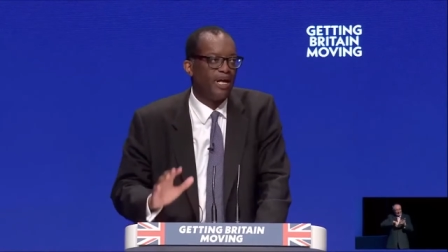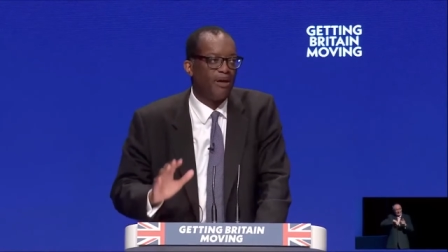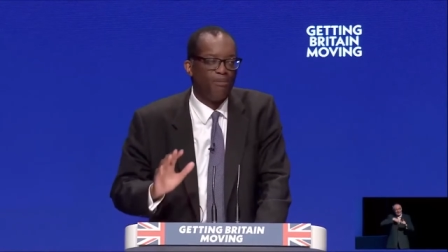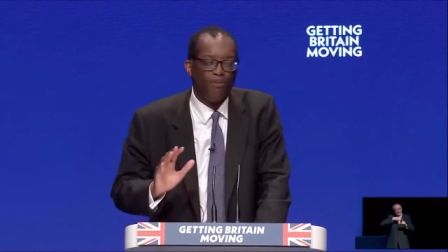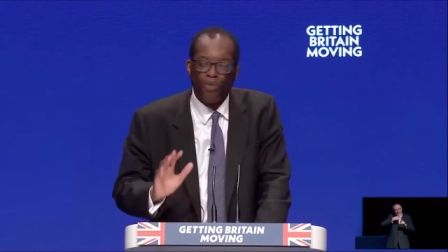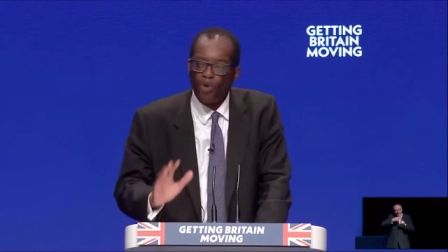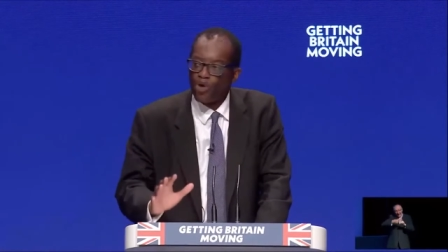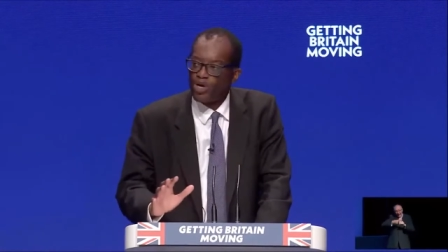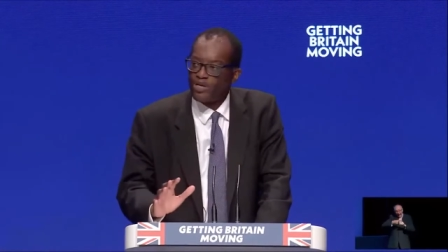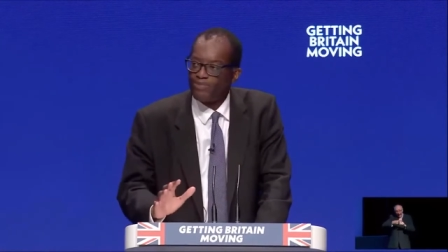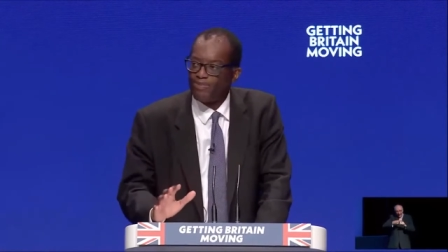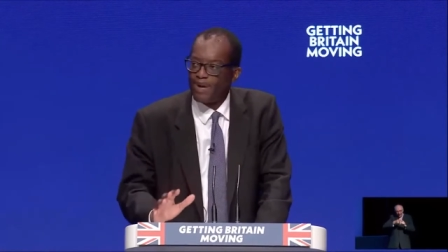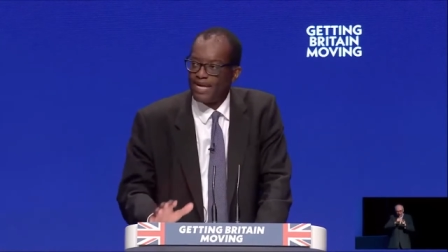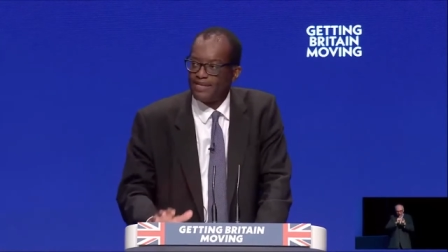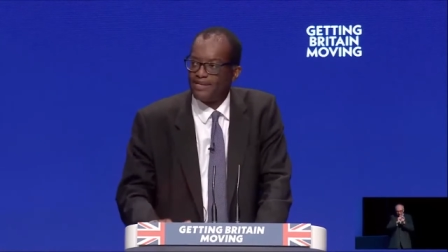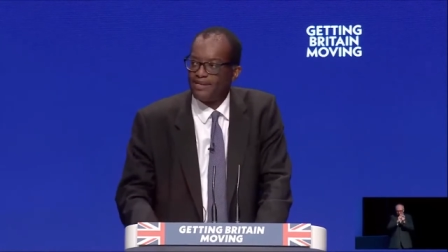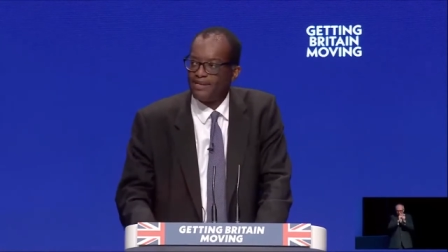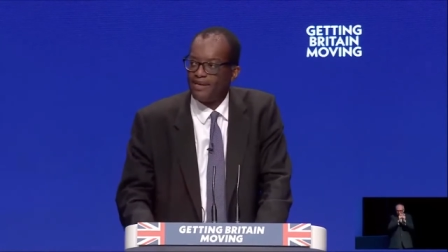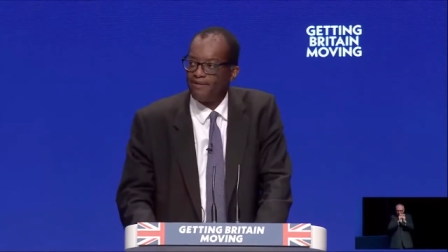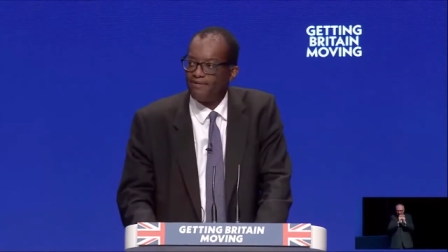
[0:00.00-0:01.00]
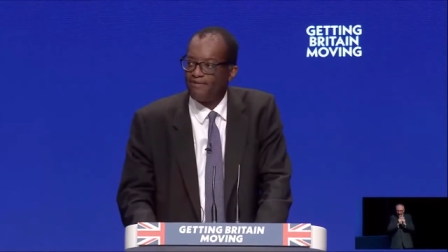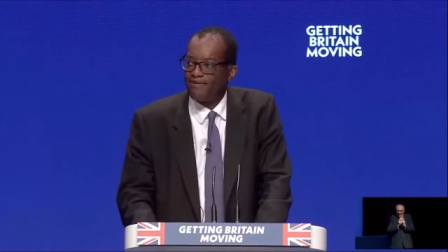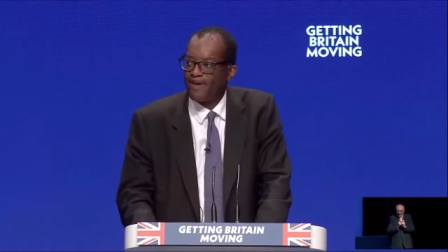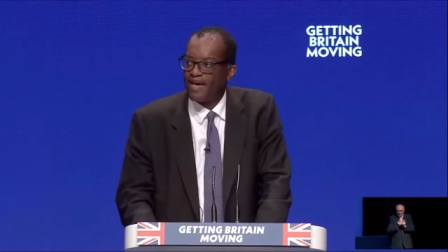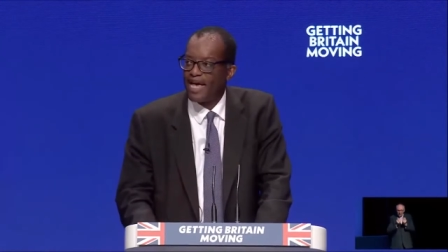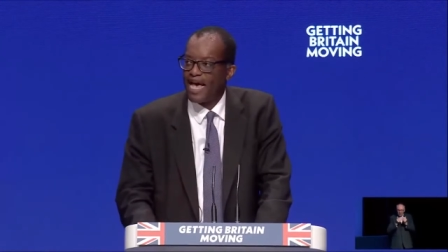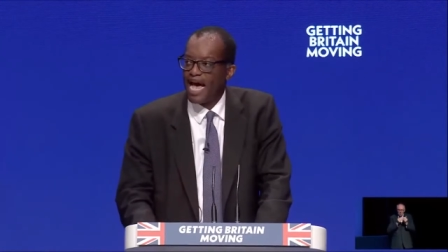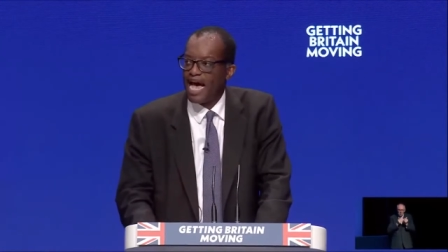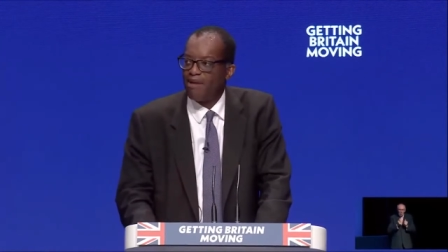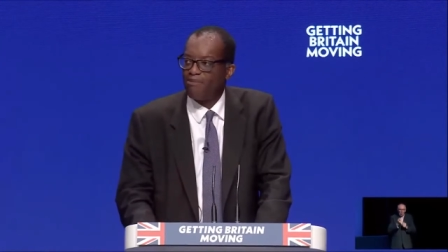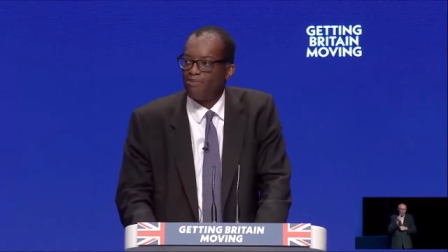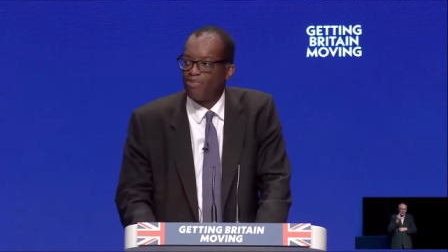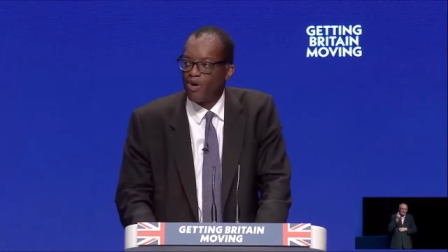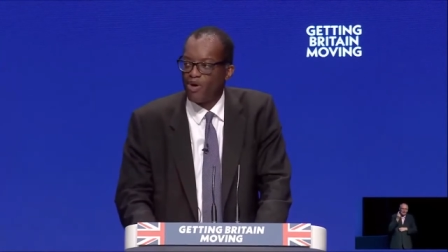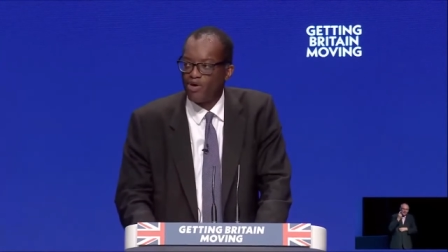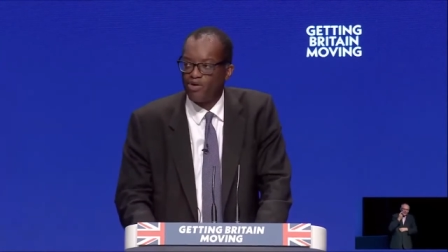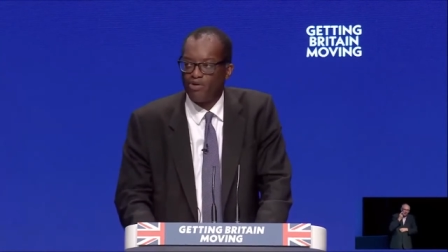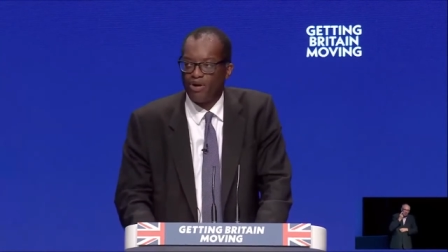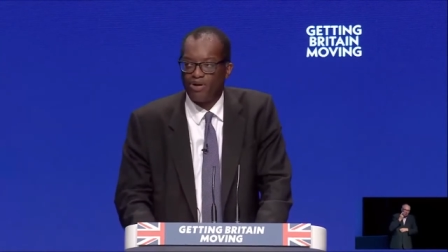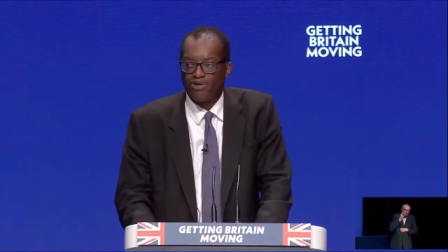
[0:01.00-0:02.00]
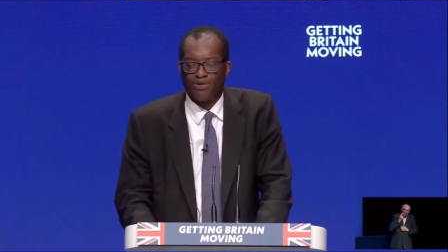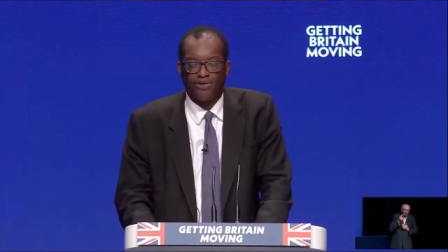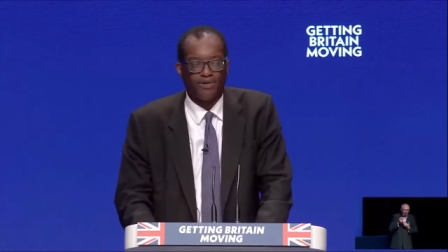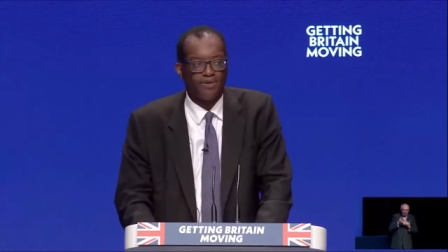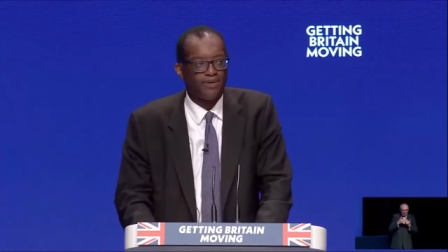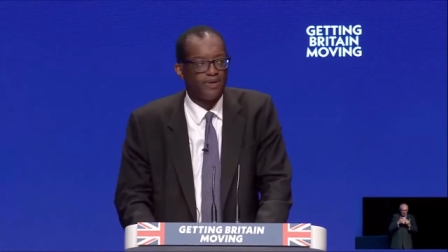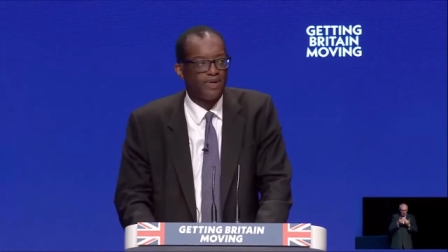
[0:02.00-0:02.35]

more competitive, and pro-growth.